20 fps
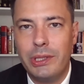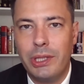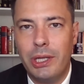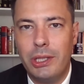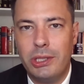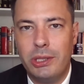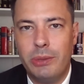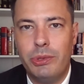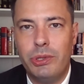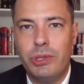
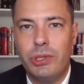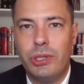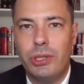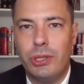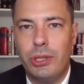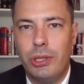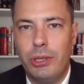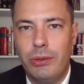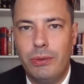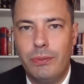contribution
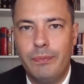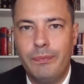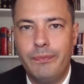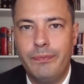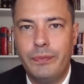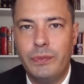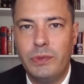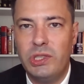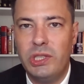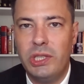alone,
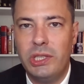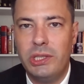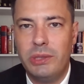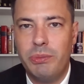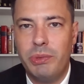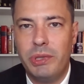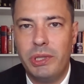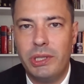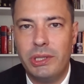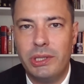
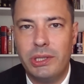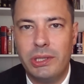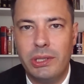just because